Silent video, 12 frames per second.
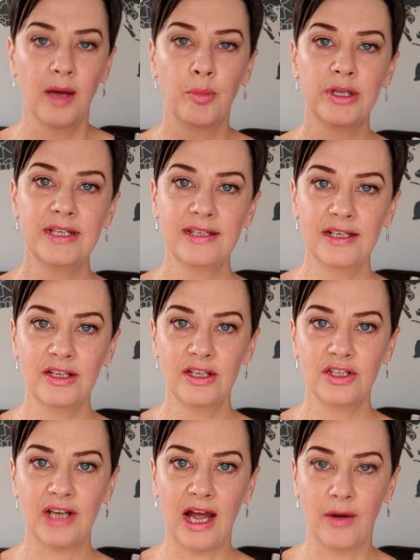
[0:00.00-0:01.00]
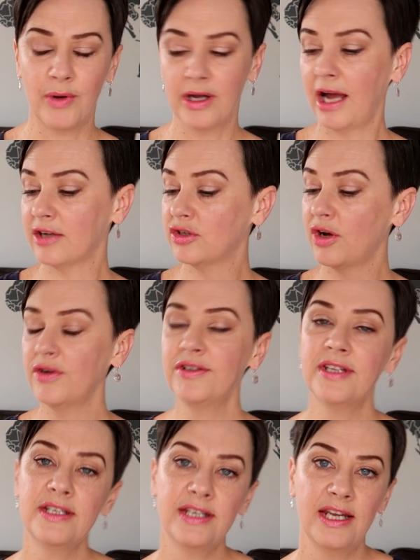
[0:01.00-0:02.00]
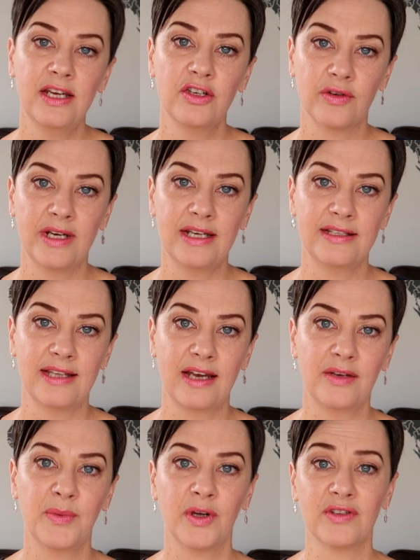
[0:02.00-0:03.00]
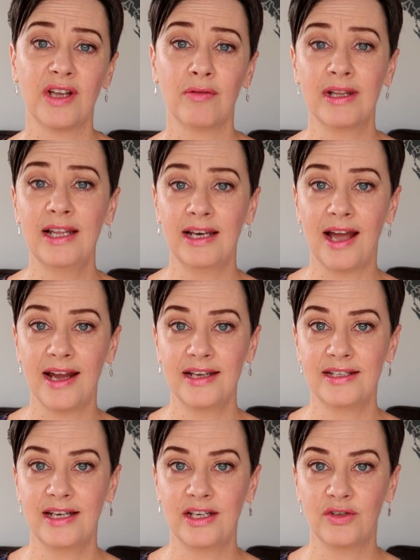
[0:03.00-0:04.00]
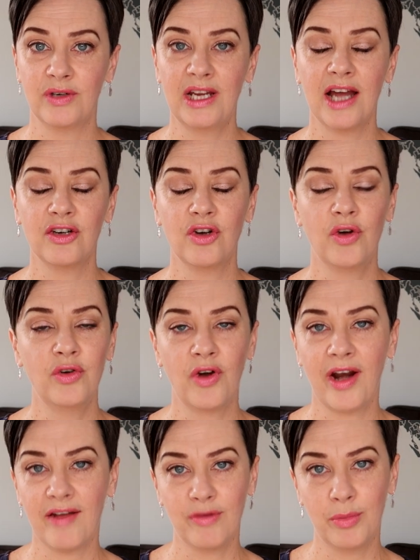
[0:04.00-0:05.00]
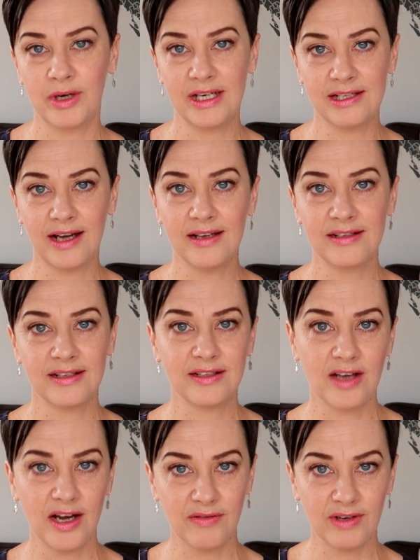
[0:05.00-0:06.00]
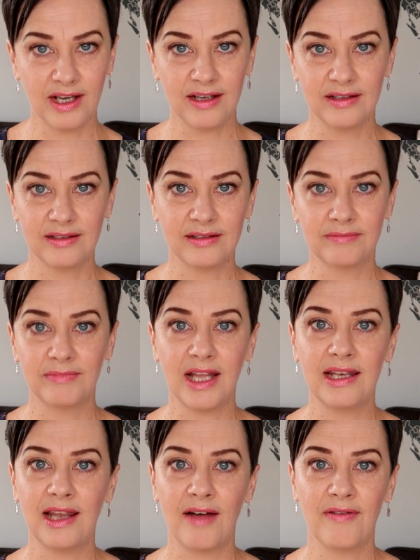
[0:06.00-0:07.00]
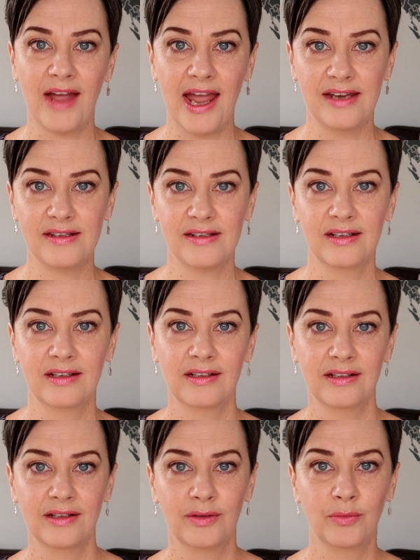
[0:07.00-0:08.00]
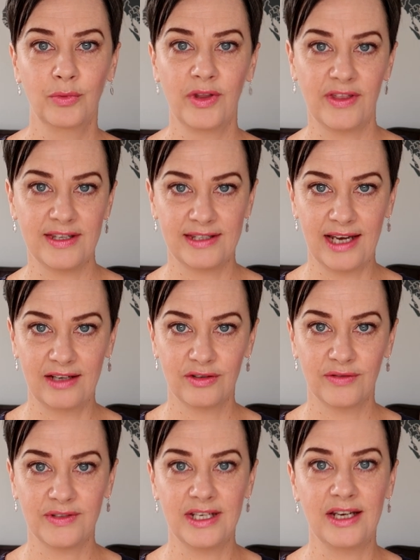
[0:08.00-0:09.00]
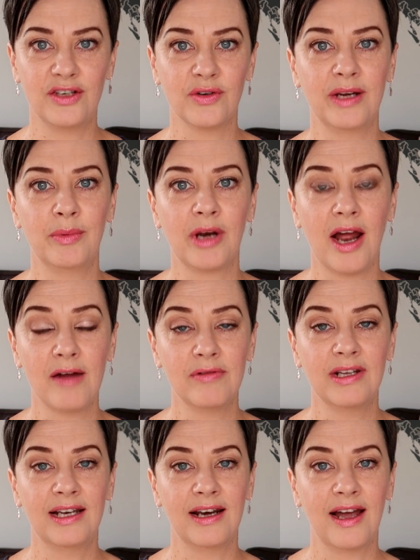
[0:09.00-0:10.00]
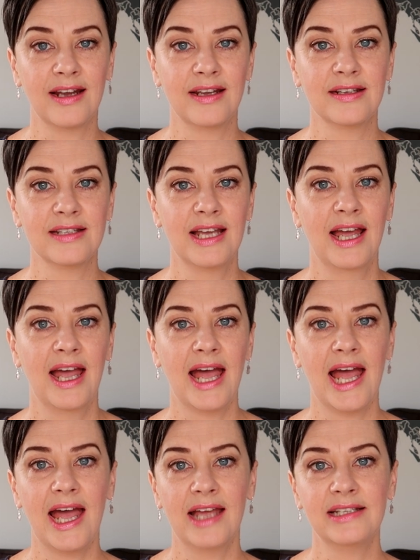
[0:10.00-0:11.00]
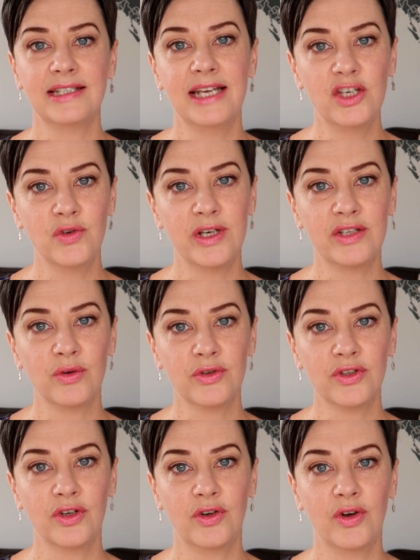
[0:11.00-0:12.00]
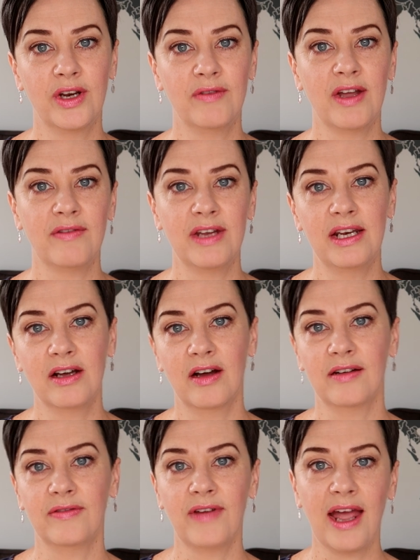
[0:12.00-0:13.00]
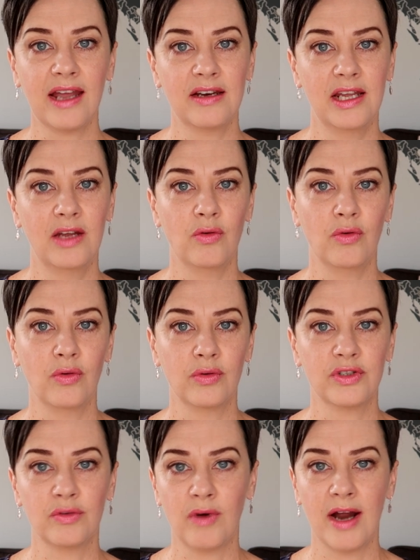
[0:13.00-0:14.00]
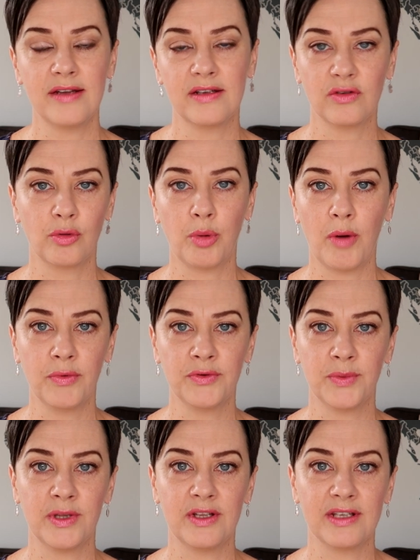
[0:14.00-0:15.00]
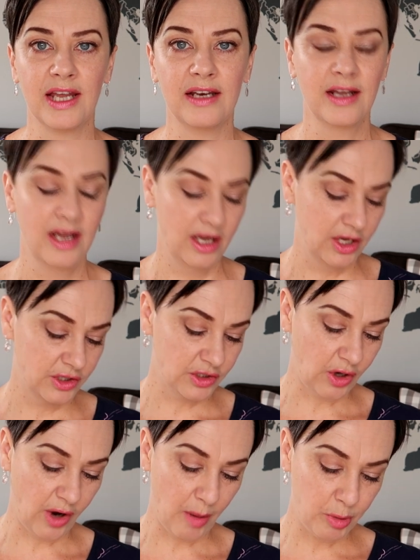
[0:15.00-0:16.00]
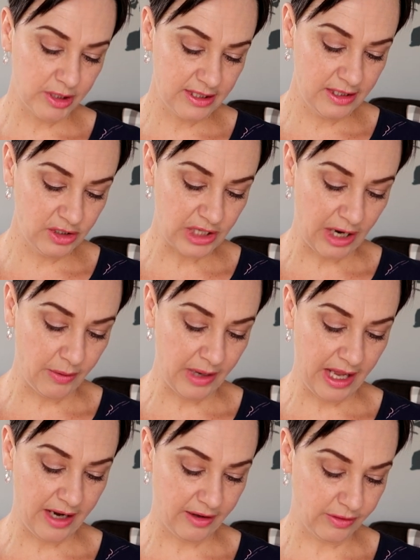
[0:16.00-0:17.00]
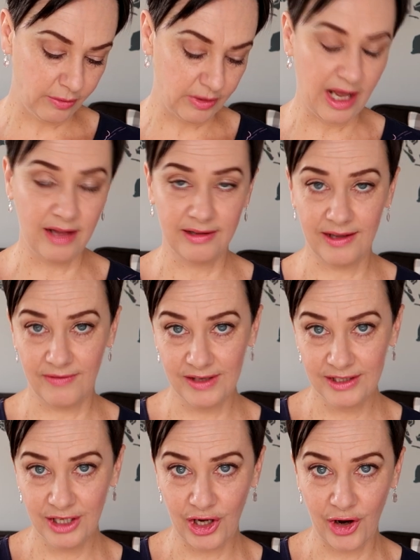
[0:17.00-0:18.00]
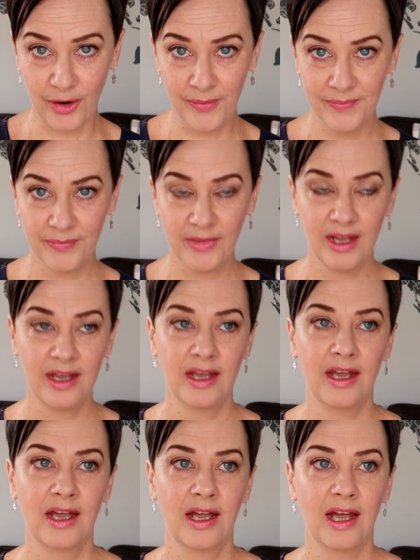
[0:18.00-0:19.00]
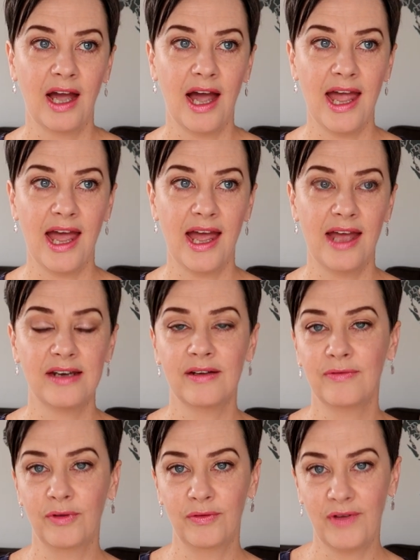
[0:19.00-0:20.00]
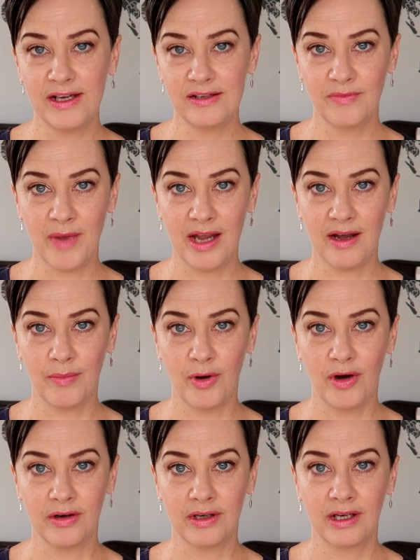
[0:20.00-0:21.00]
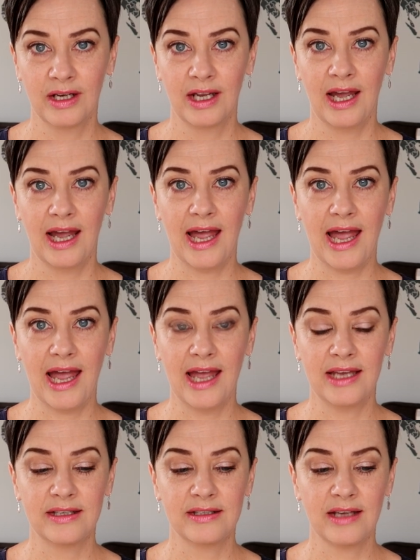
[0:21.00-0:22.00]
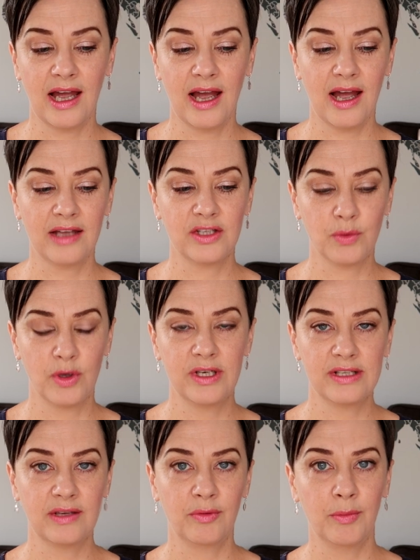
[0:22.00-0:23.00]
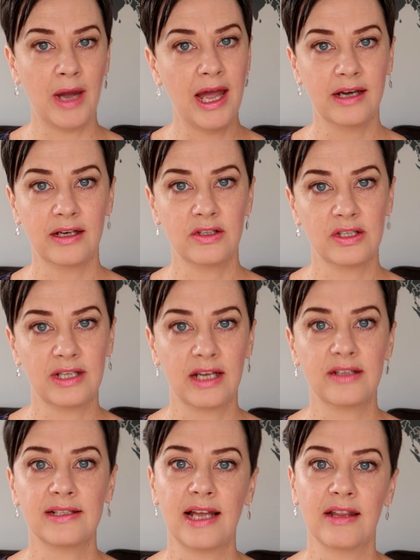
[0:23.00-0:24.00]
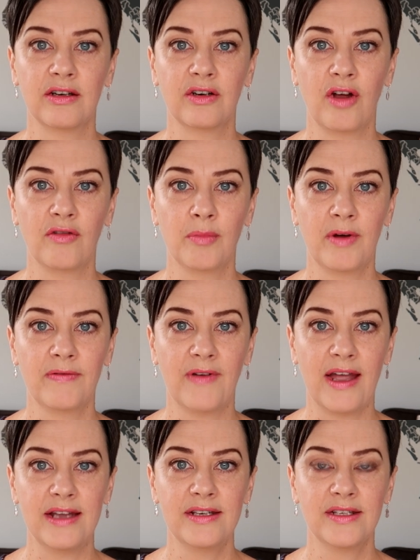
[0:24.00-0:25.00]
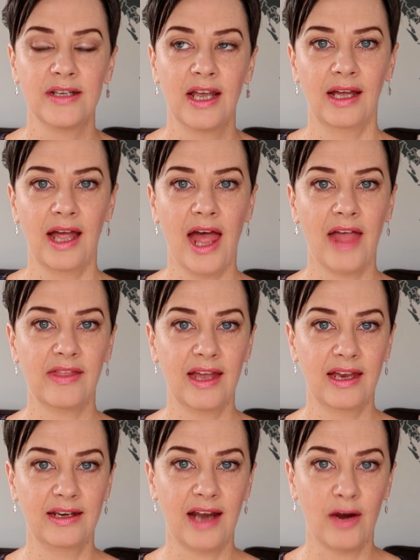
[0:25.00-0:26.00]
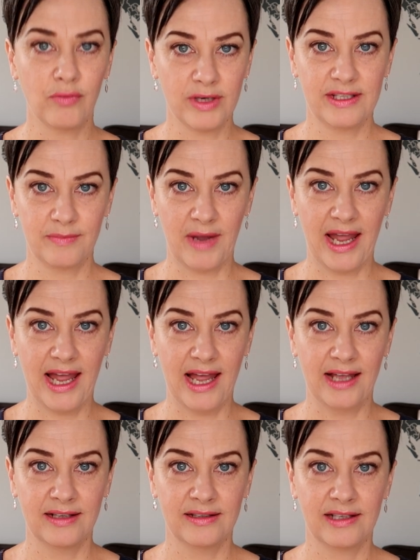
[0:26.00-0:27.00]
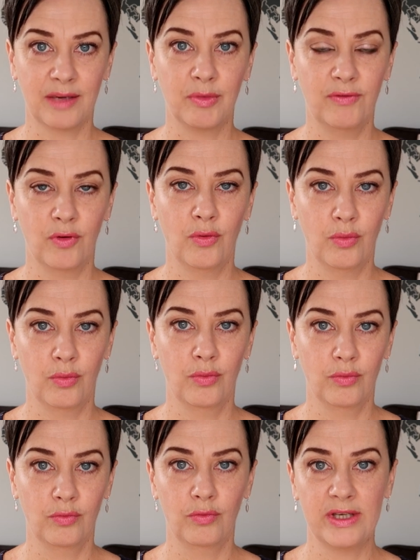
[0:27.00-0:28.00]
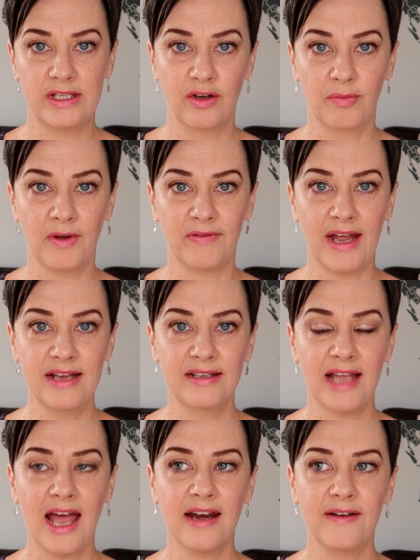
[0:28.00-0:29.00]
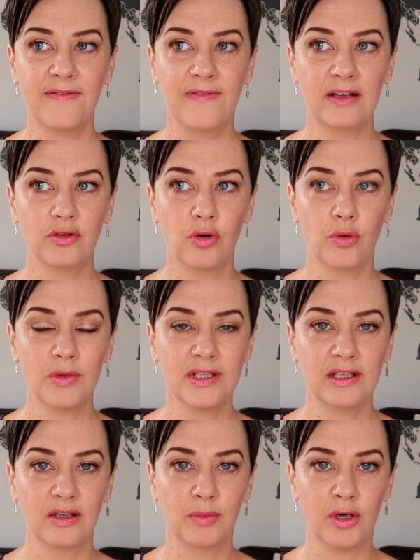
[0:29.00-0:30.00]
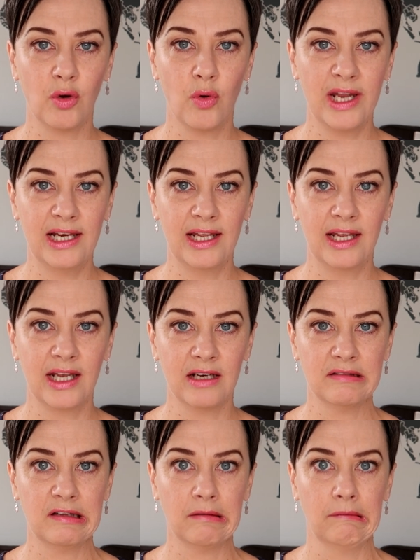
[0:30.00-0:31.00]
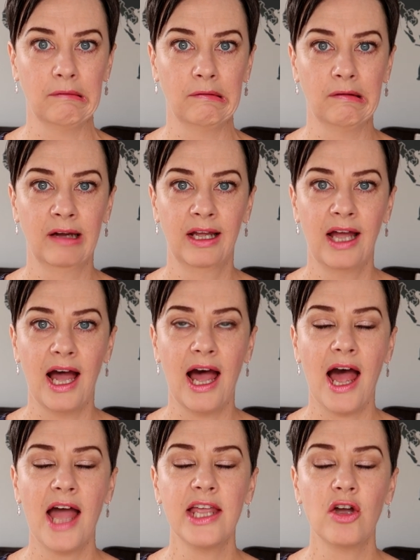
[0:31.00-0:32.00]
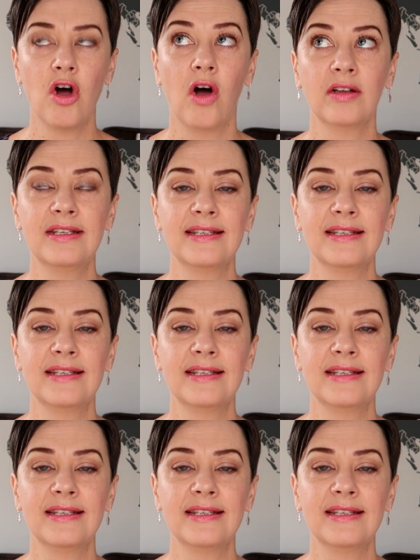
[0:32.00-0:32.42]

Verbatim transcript: put this into the shower. I chose the tea tree scent because I really like tea tree. I know not everybody does. It's kind of like a, a love-hate with the scent of tea tree but I really like it and tea tree is also good if you have any kind of acne or psoriasis or problems with your skin so I put this in the shower and I thought I'll give this a go I had a full face of makeup on and I squirted some in my hand and just like slathered it over my face and then I rinsed my hands like before rinsing off my face and it felt almost a little bit oily and I was like oh I can't